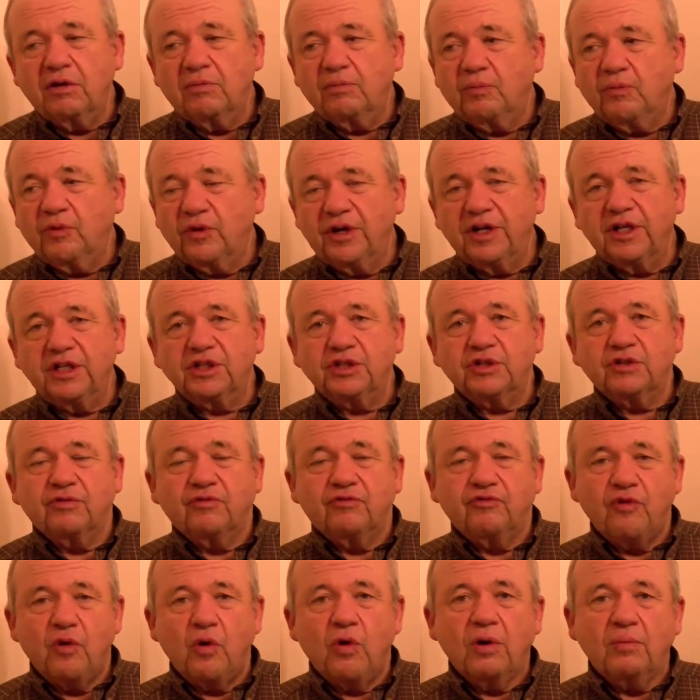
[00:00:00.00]
British
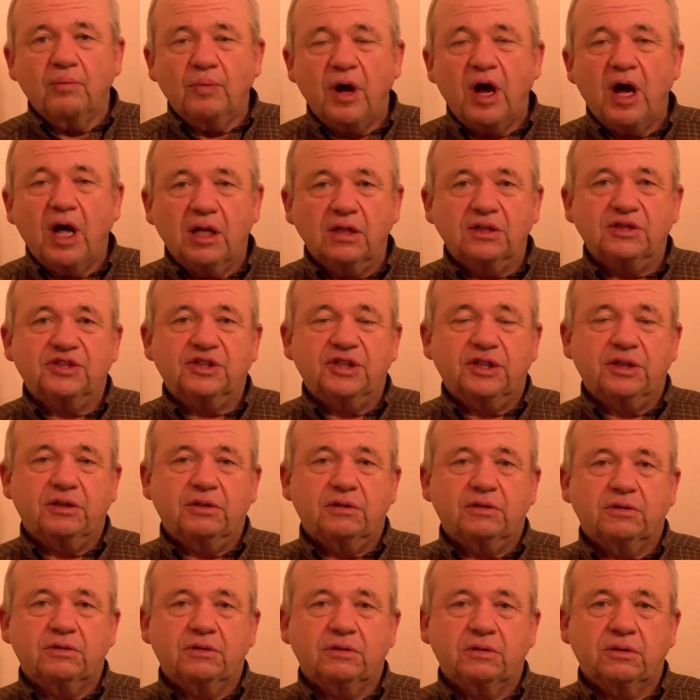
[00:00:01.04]
foreign policy
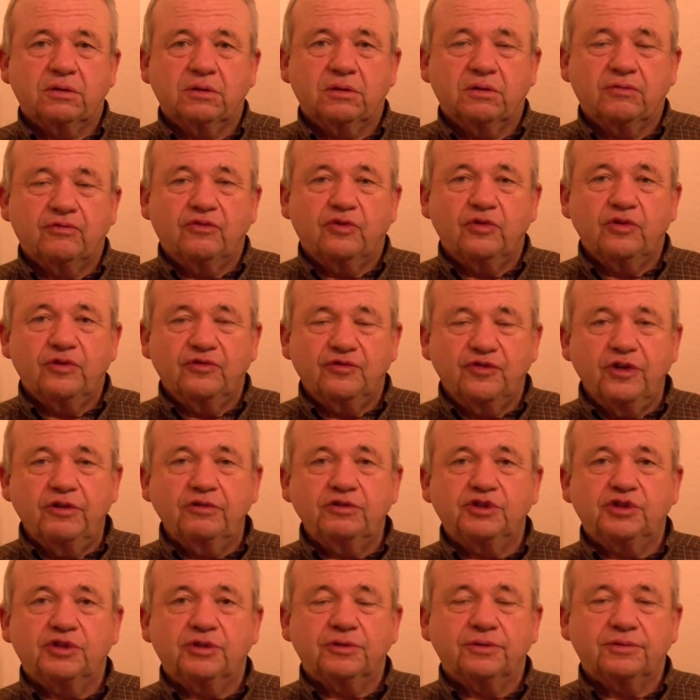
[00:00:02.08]
for the
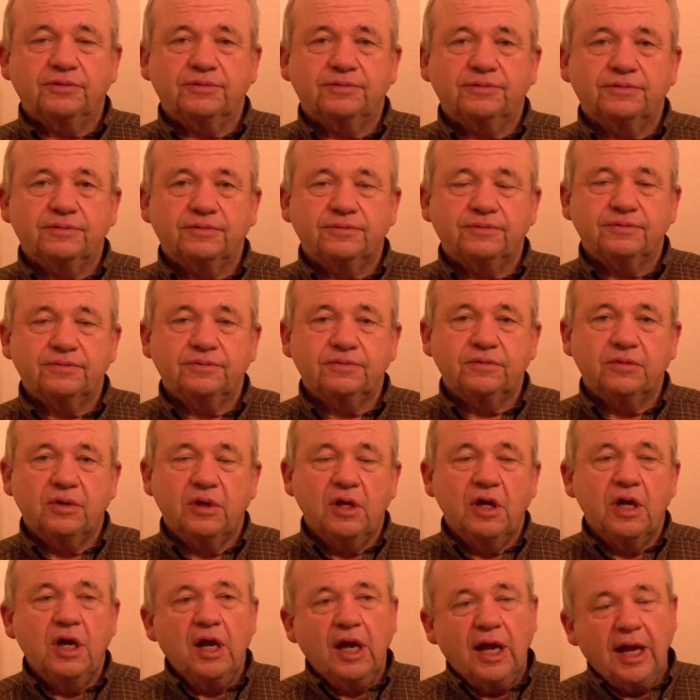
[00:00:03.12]
future.
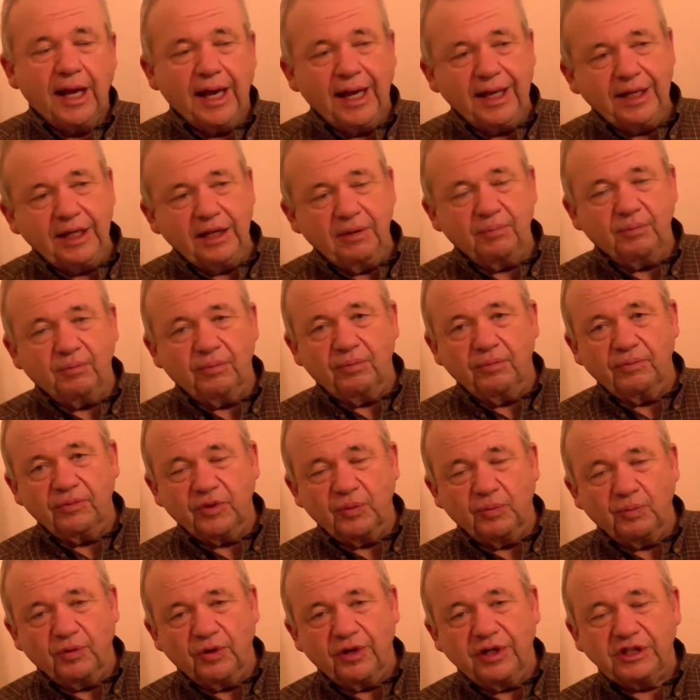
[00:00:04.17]
And the
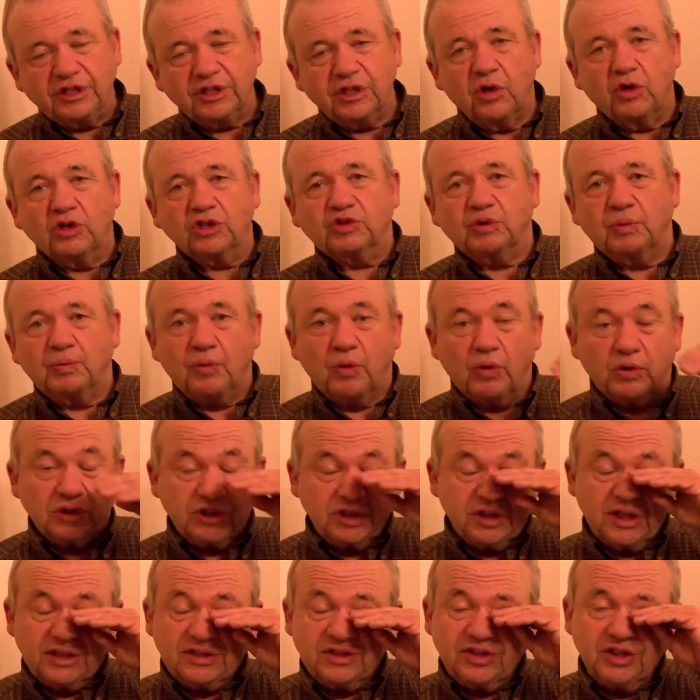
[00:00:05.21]
British Lords report
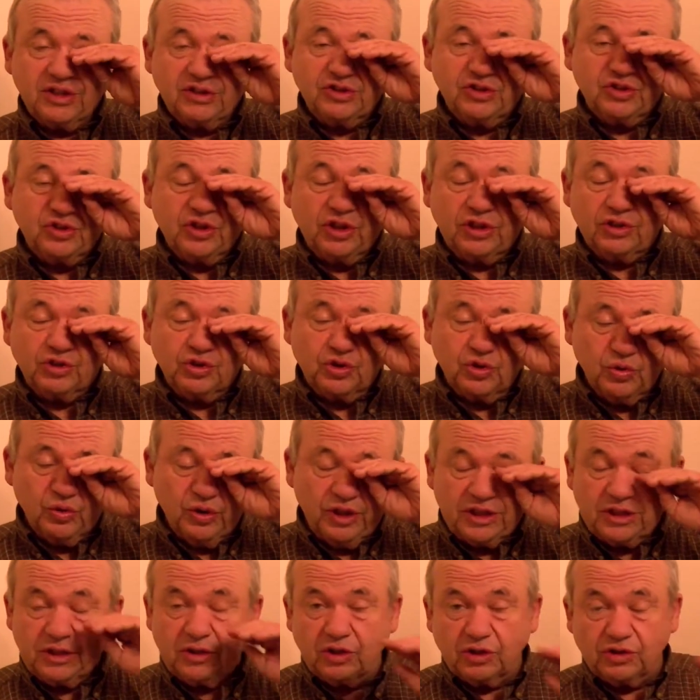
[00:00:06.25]
says there's
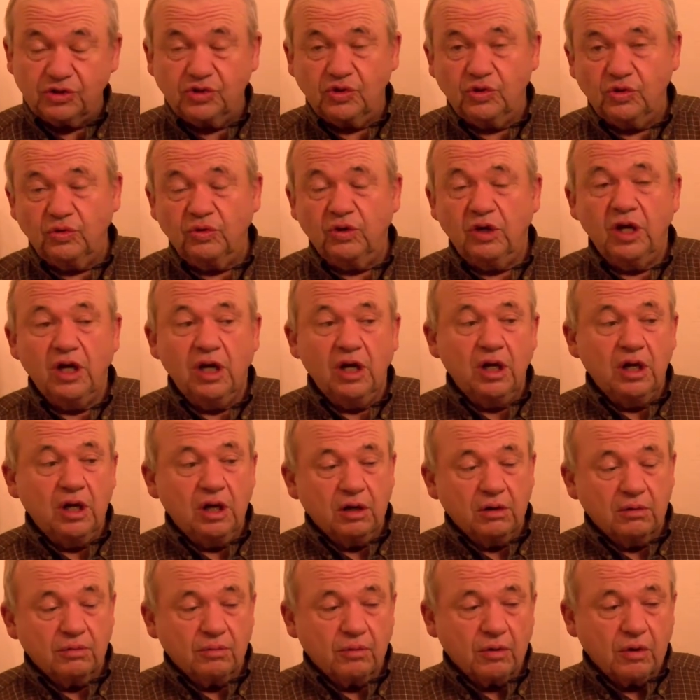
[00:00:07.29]
two
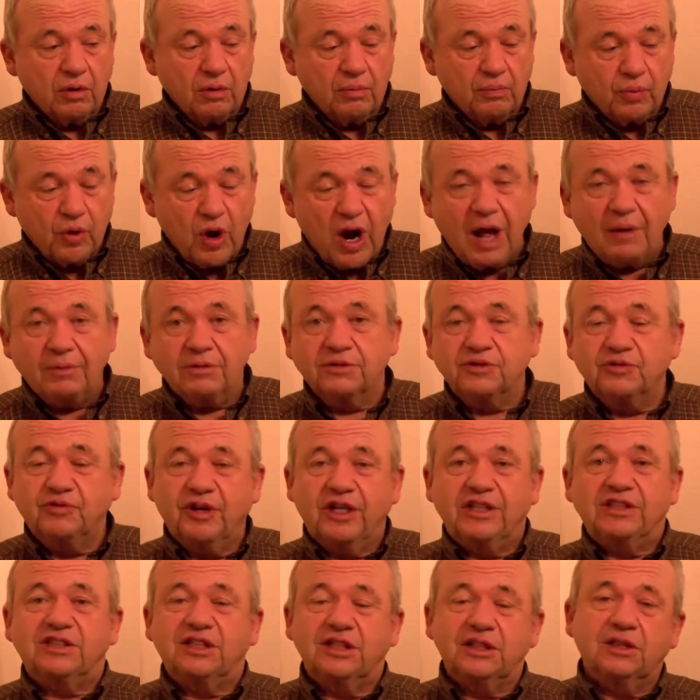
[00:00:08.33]
problems
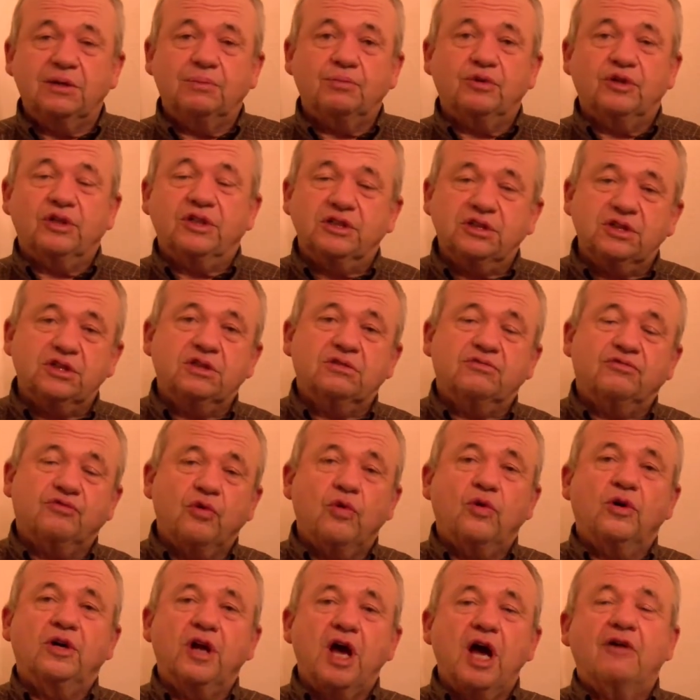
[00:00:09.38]
facing the British
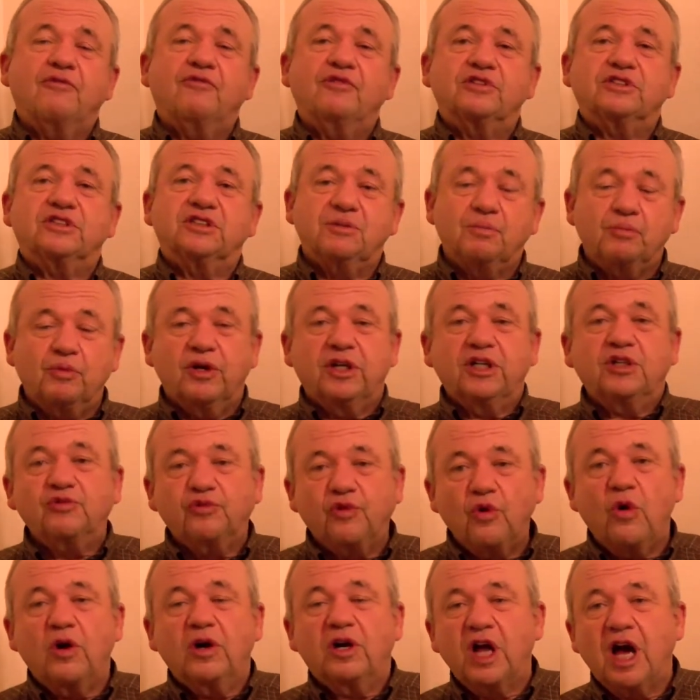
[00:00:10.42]
Foreign Office. And the British
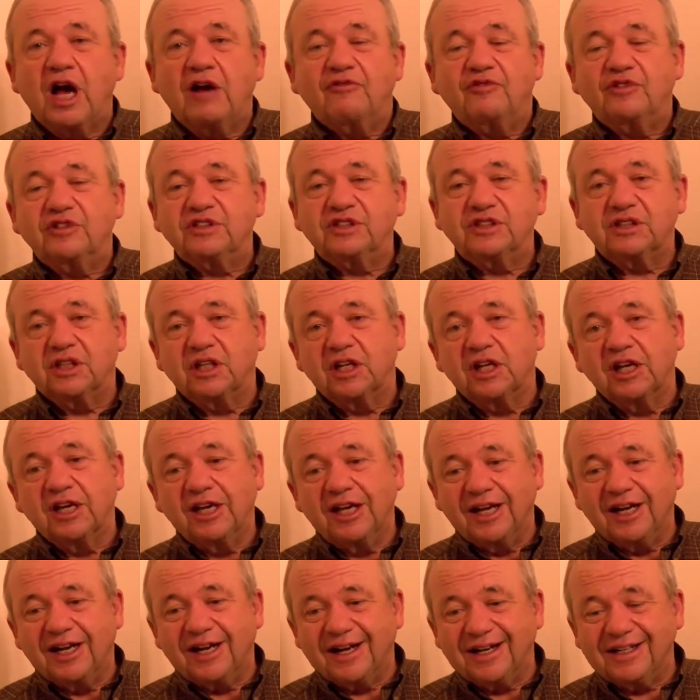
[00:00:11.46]
Foreign Office
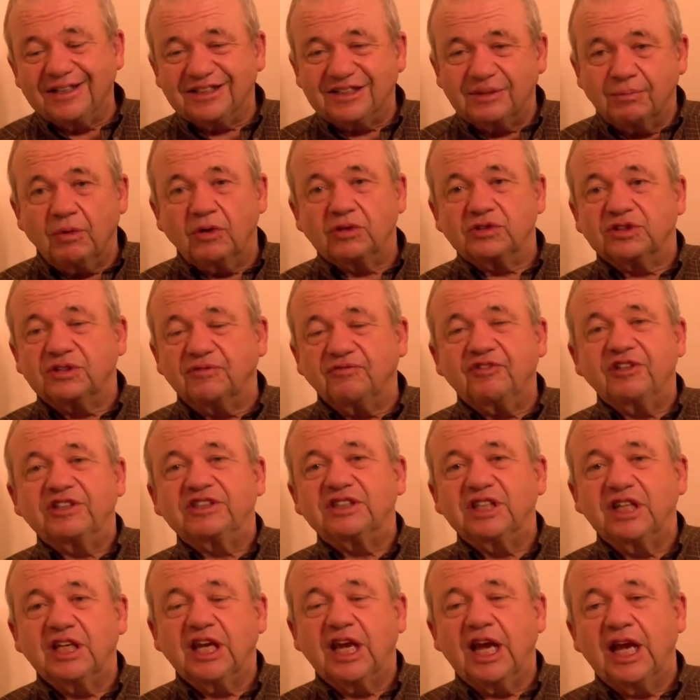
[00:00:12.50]
is the most
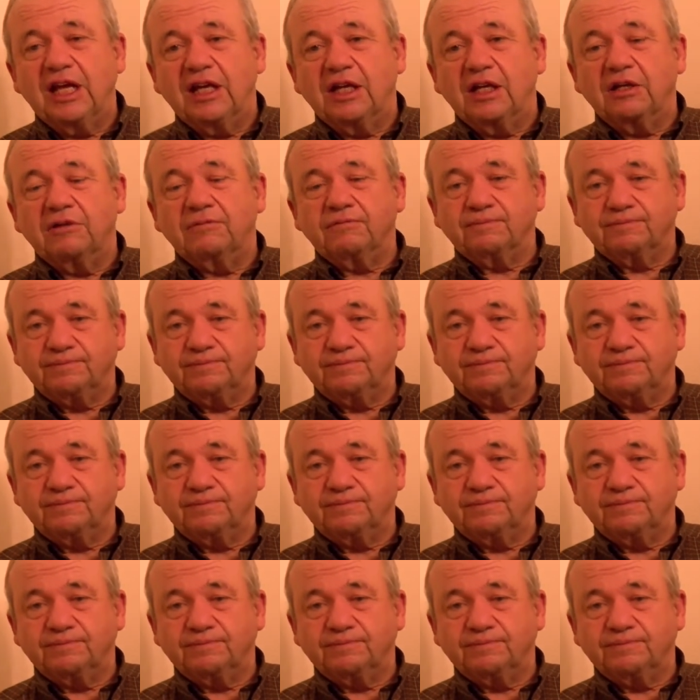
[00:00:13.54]
sophisticated